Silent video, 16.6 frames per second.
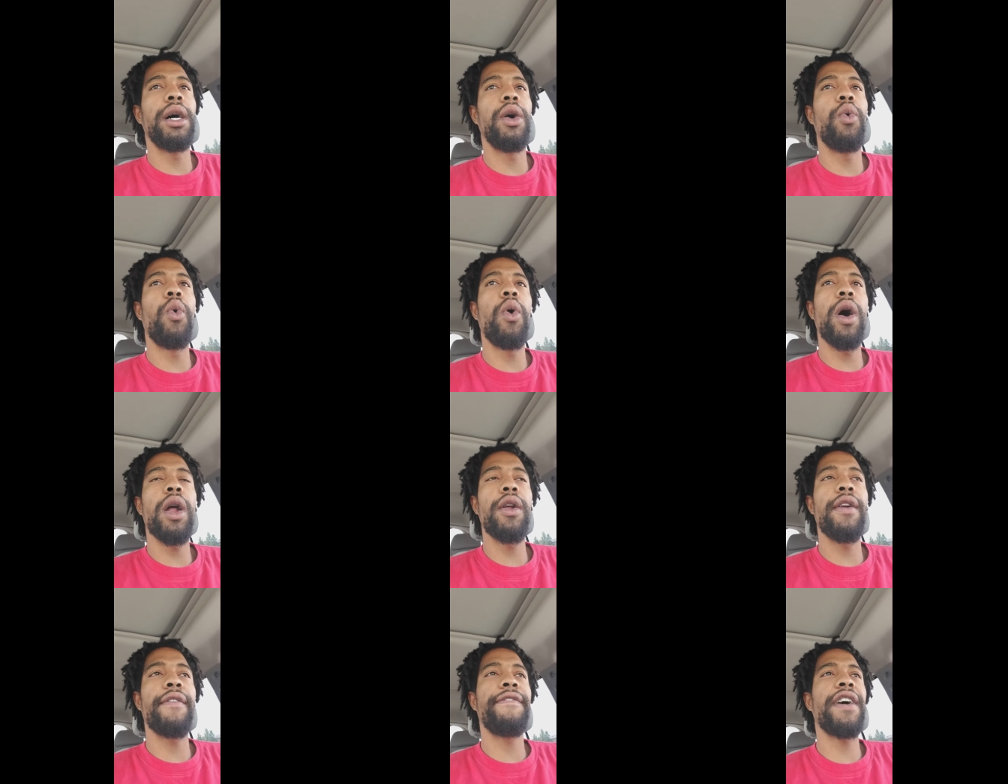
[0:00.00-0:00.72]

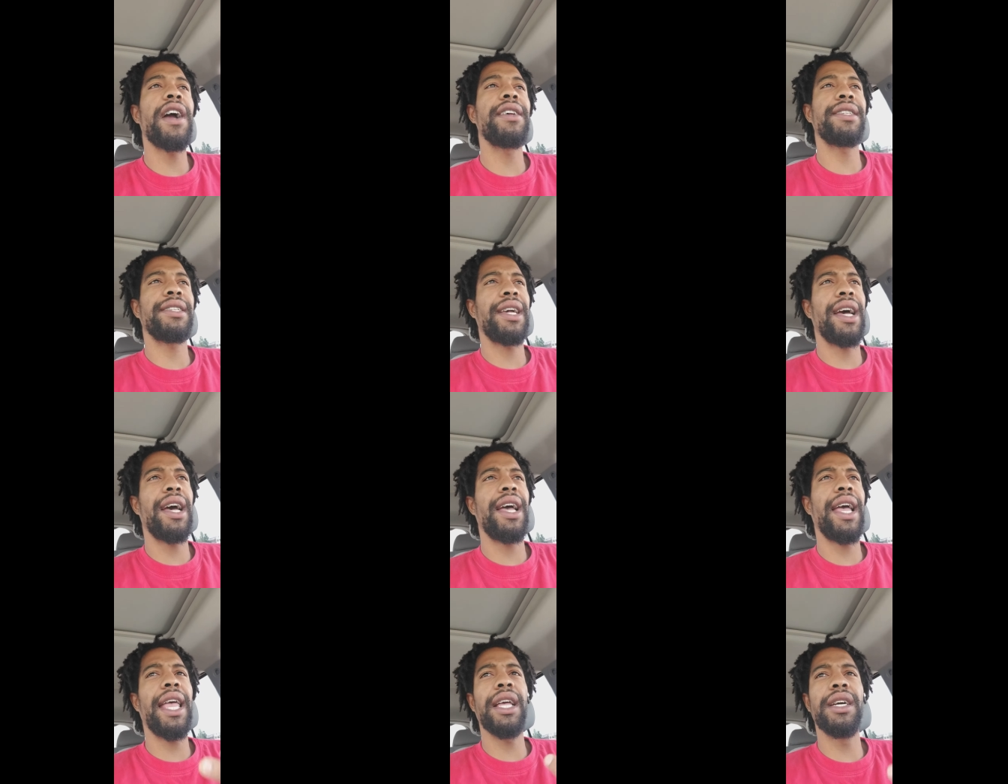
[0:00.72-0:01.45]
water and a fire
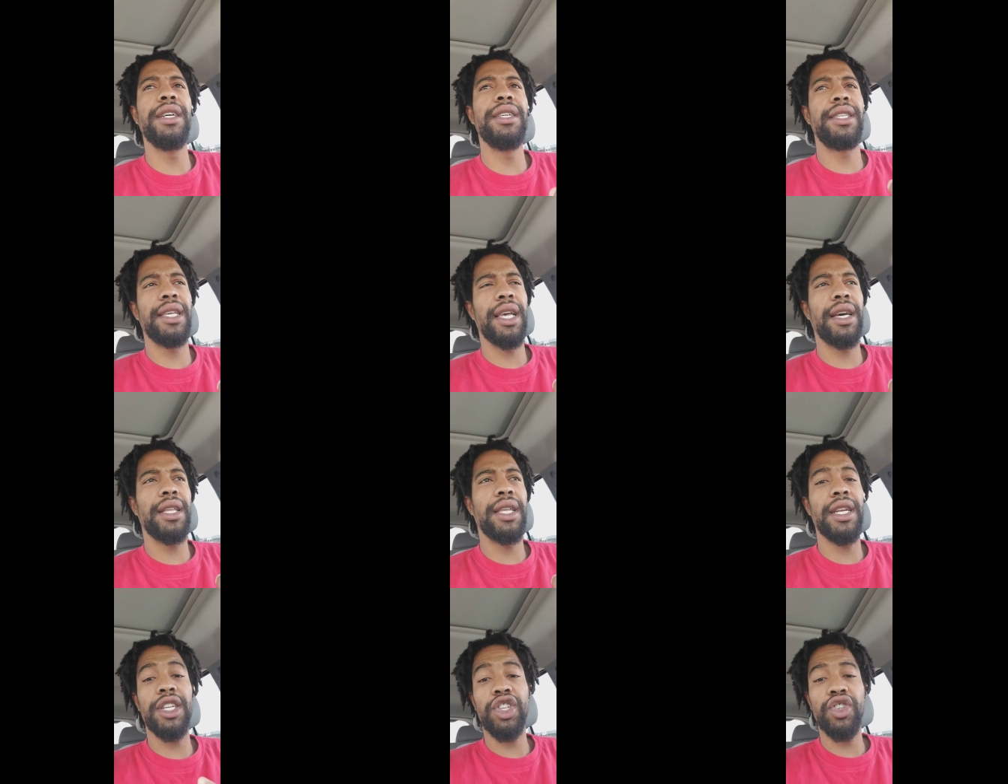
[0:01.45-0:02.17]
sign ain't good
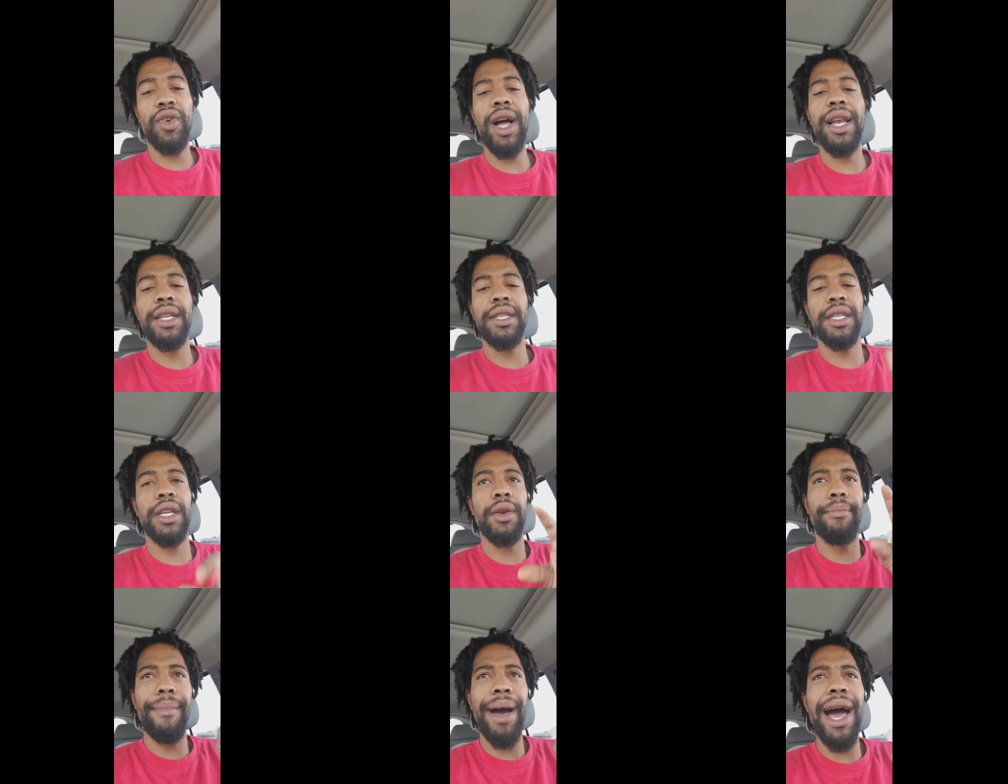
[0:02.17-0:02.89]
together in astrology,
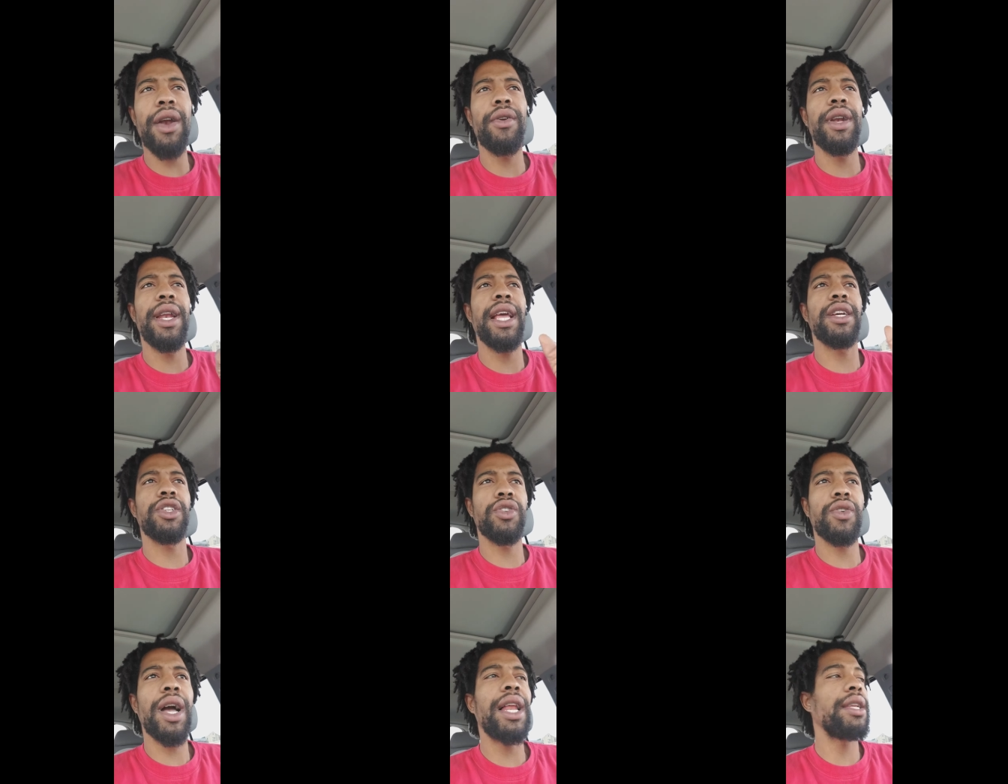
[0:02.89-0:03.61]
in modern day
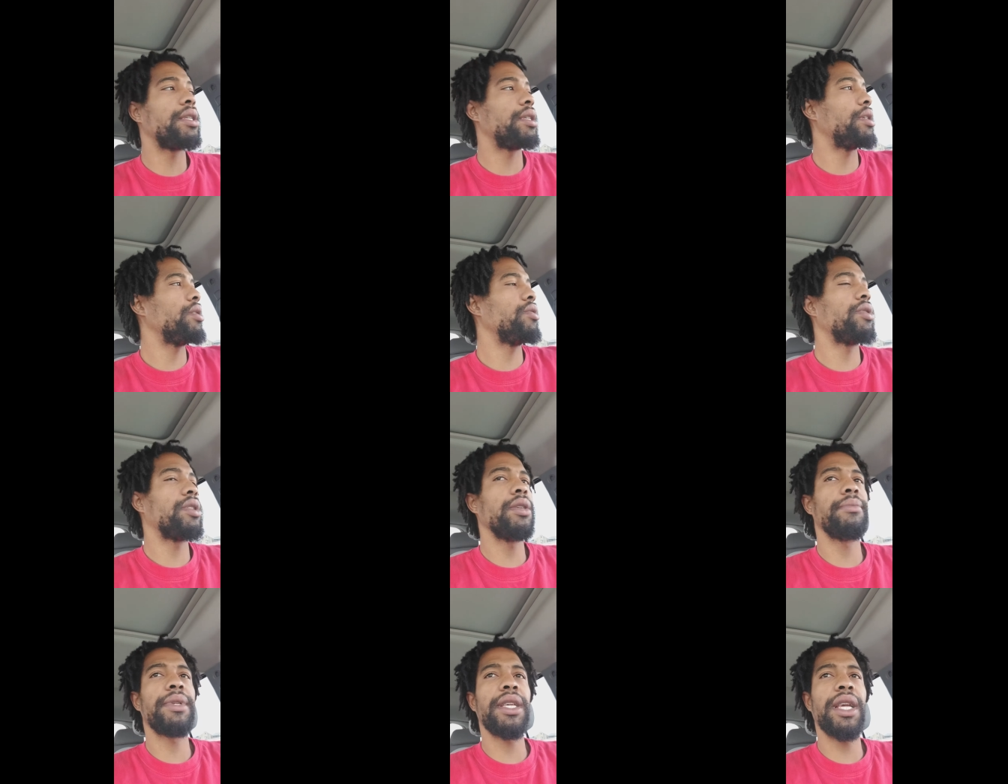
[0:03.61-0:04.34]
astrology. You
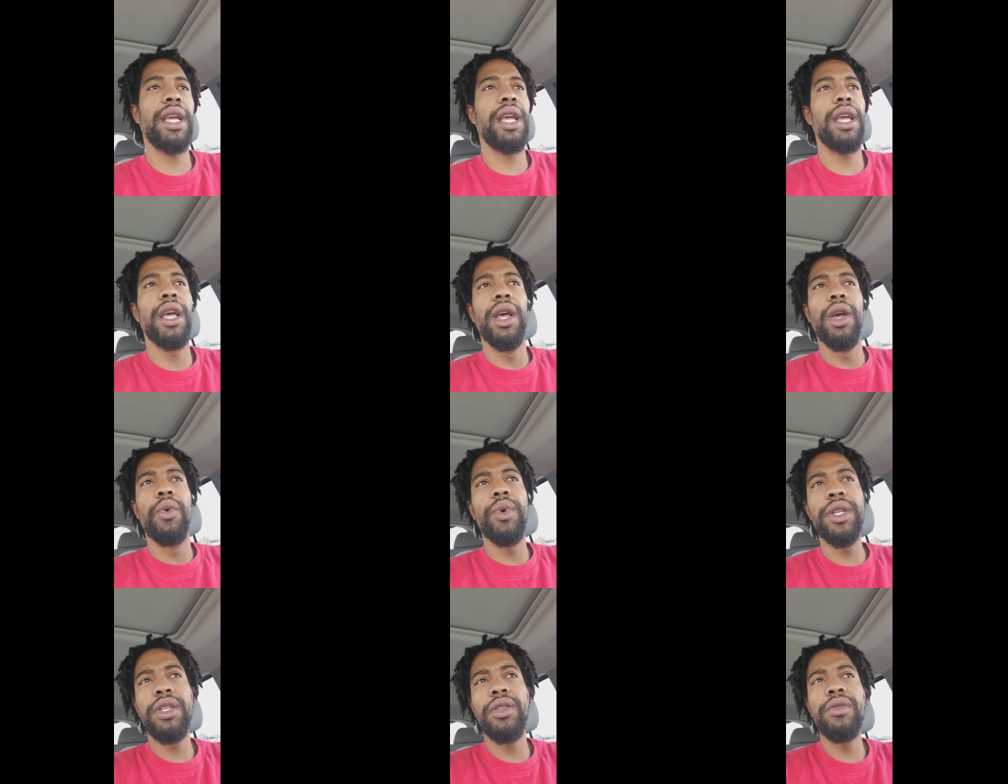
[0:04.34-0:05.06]
see what I'm saying?
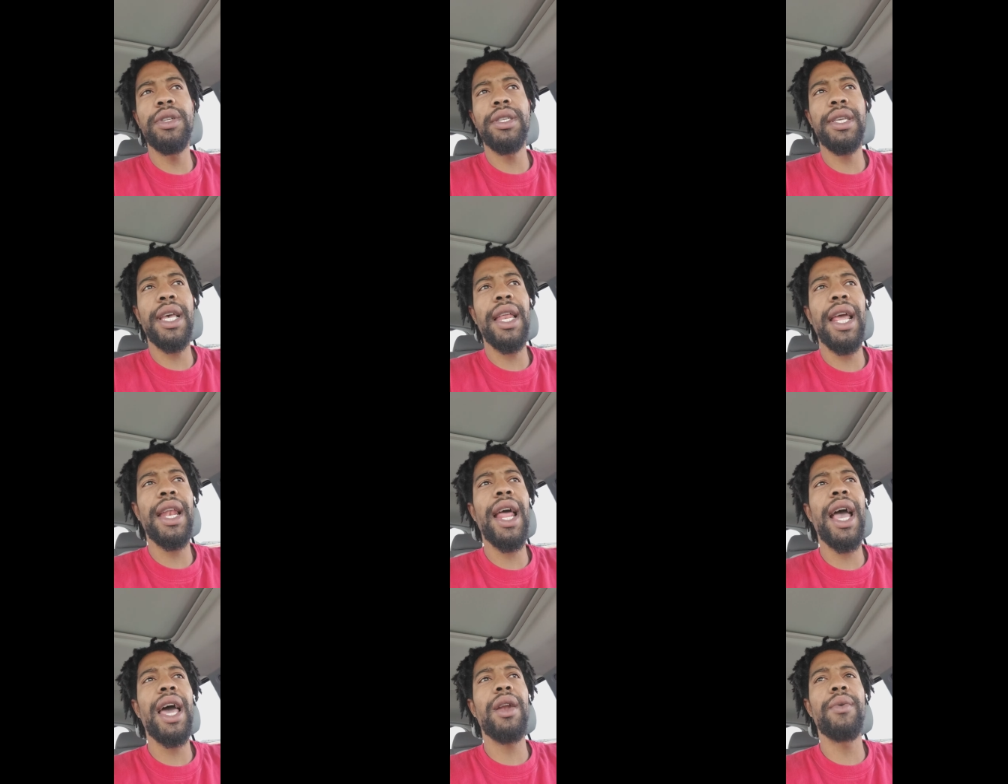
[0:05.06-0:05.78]
Which you could say they
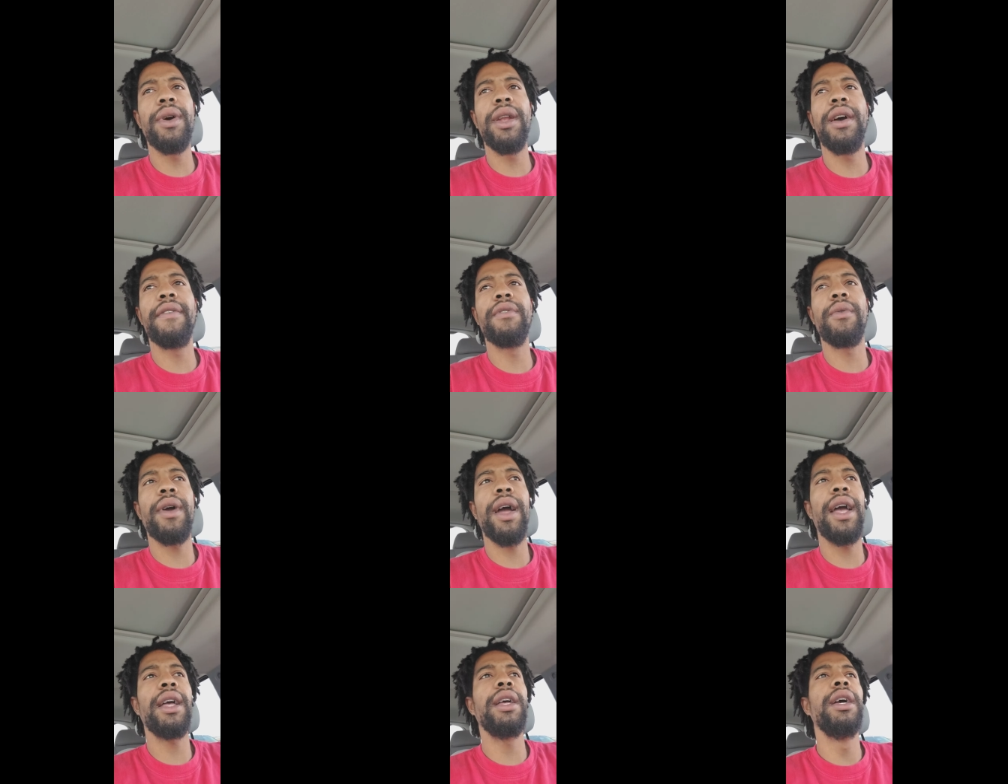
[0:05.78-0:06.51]
not or whatever,
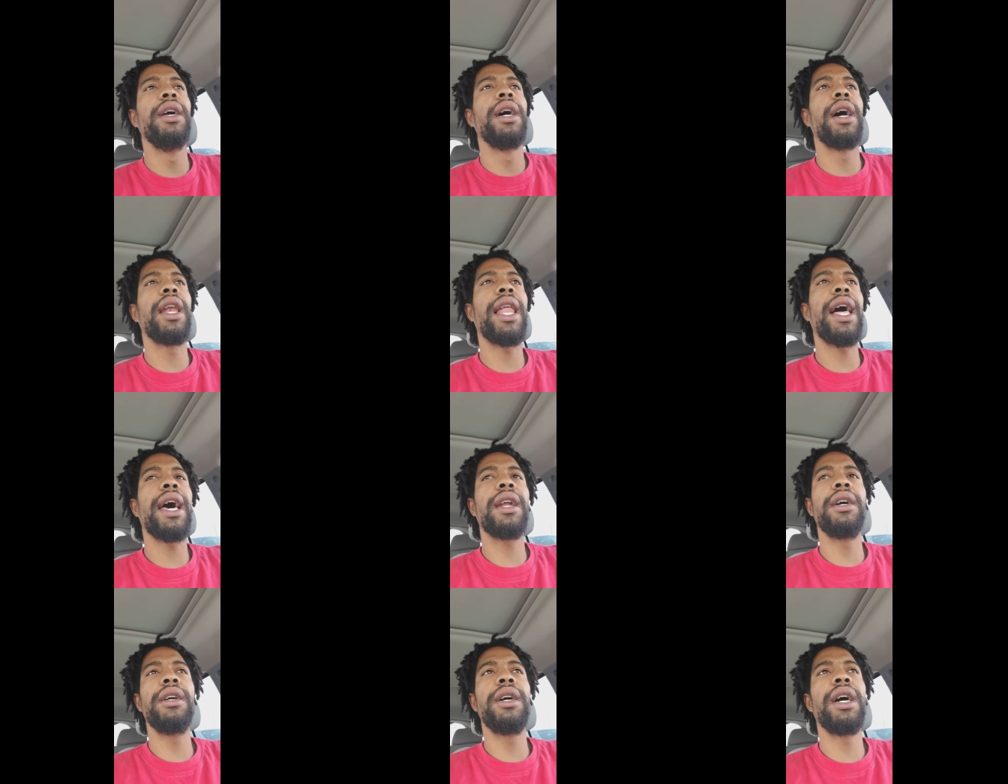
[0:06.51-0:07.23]
right? A
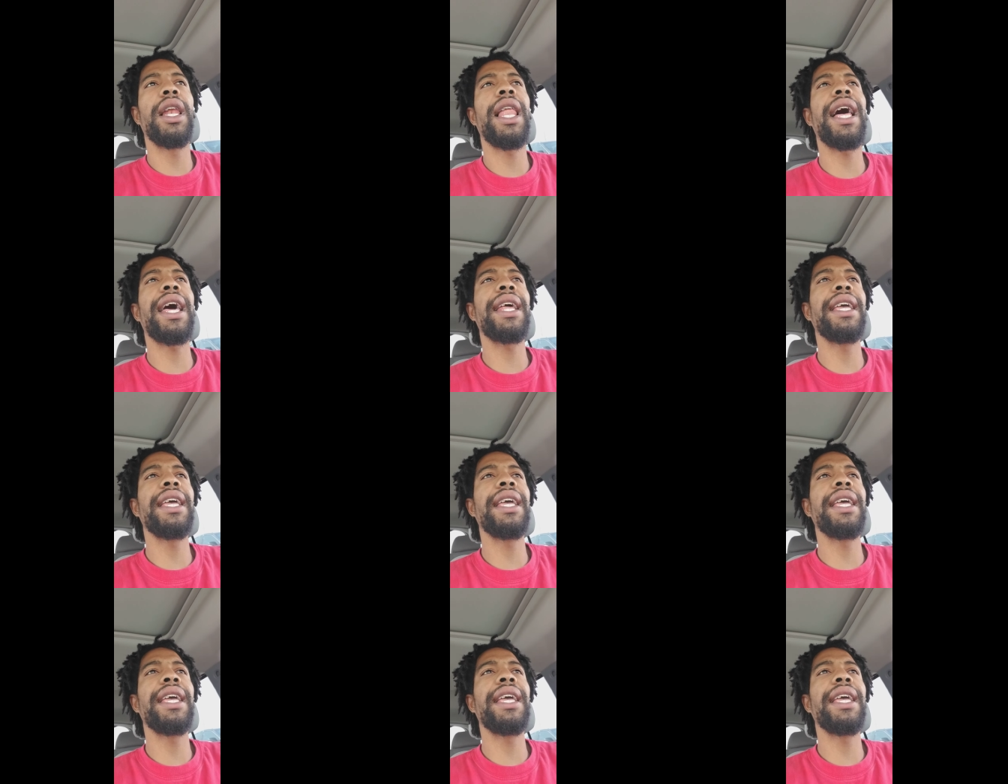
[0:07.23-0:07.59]
lot of